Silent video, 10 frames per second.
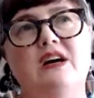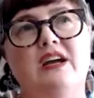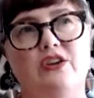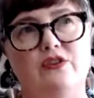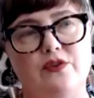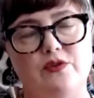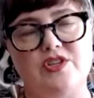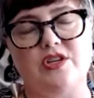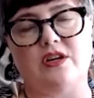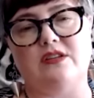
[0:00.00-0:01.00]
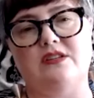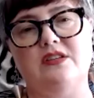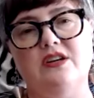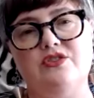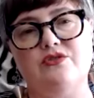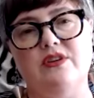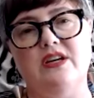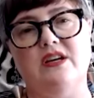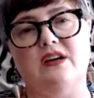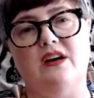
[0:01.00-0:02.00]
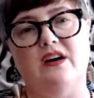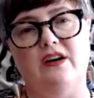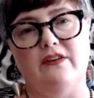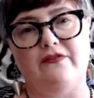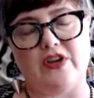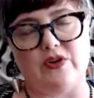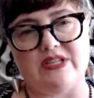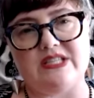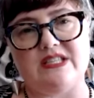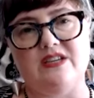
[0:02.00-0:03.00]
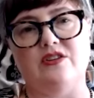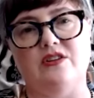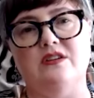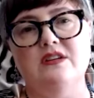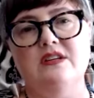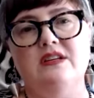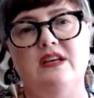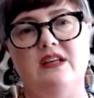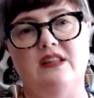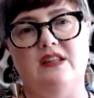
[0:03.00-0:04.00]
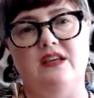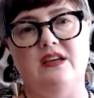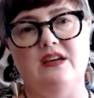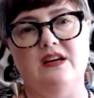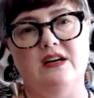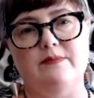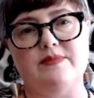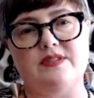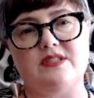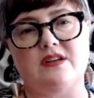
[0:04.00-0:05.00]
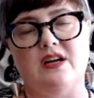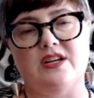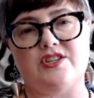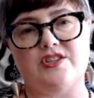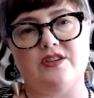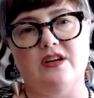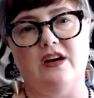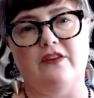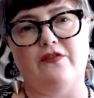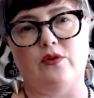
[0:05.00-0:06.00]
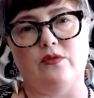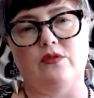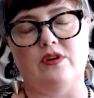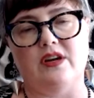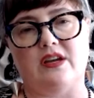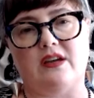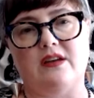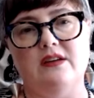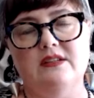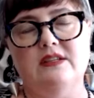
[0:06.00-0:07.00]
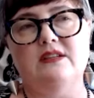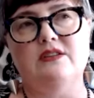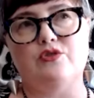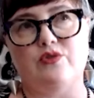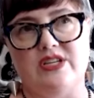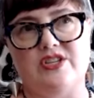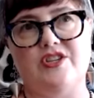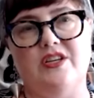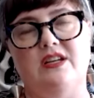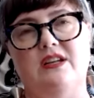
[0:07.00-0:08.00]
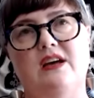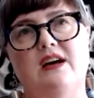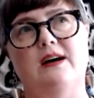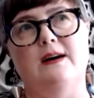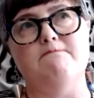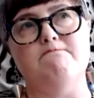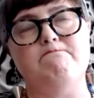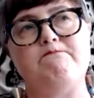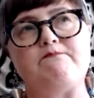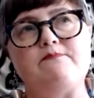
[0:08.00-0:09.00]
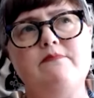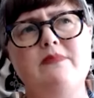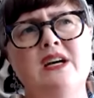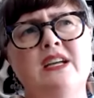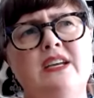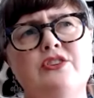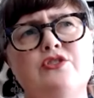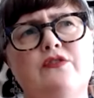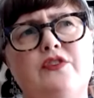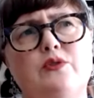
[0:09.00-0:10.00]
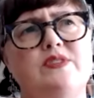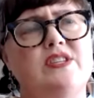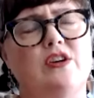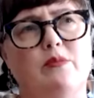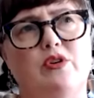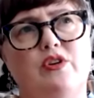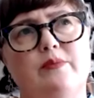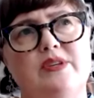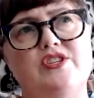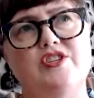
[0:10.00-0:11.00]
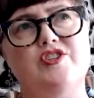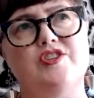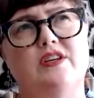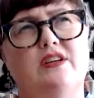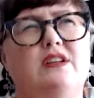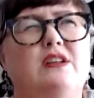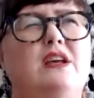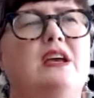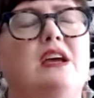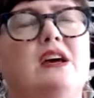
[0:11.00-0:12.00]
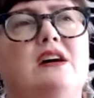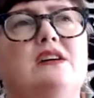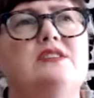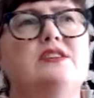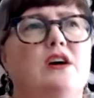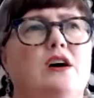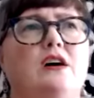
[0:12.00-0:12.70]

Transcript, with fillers: I interviewed a Shakta Tantric, a fairy seer in the um, Scottish uh, folkloric tradition. Um, I interviewed a ceremonial magician and a,